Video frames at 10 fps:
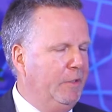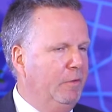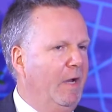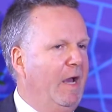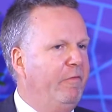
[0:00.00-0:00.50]

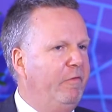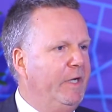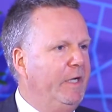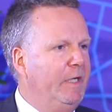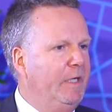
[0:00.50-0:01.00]
you.
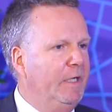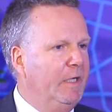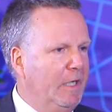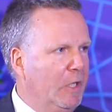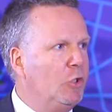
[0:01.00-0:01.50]
Every
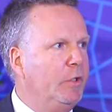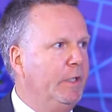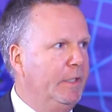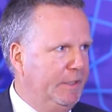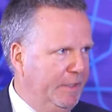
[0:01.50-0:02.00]

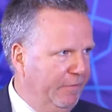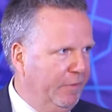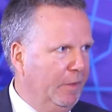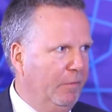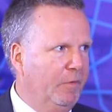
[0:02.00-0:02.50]
country is
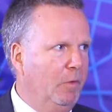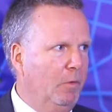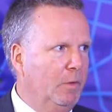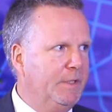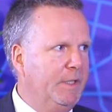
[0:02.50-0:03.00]
different, of
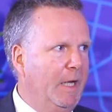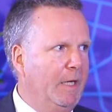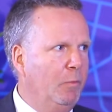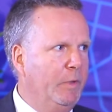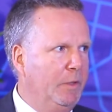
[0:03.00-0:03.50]
course,
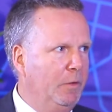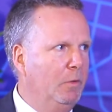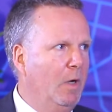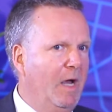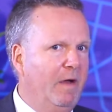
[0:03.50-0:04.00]
and we
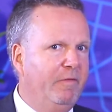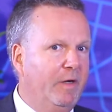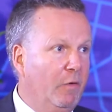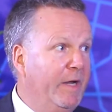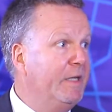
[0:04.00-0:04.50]
do have a
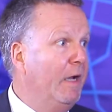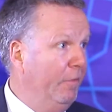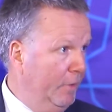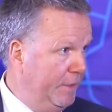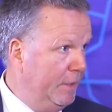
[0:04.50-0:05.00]
great
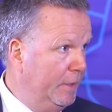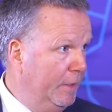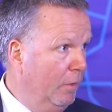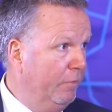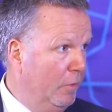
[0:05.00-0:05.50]

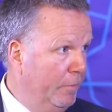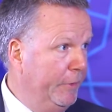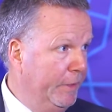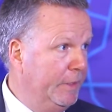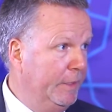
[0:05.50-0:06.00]
diversity of
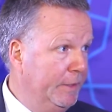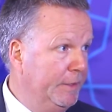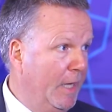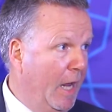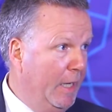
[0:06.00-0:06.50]

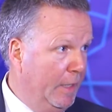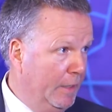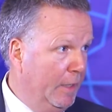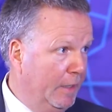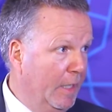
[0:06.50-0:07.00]
communities and
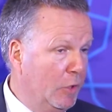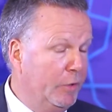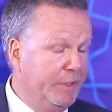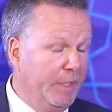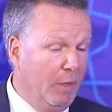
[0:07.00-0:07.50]

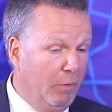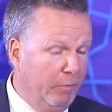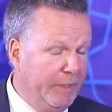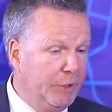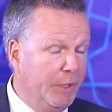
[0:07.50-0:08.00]
countries in our
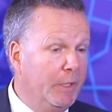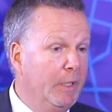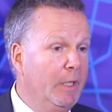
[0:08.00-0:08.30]
region.